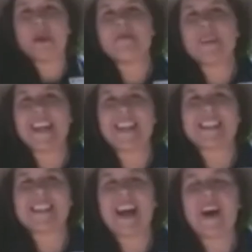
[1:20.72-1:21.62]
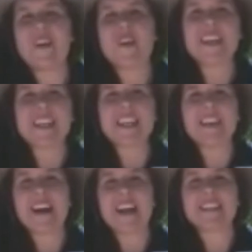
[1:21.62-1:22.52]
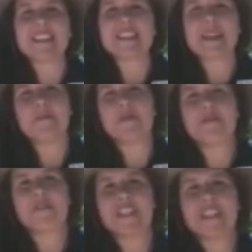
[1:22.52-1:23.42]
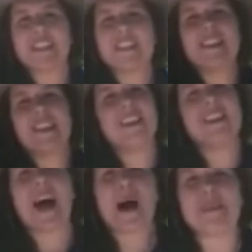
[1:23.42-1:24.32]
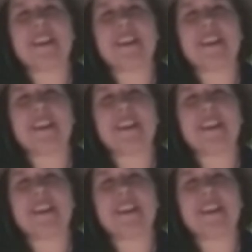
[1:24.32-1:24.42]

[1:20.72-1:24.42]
amazed at how quickly radishes come to fruition. Happy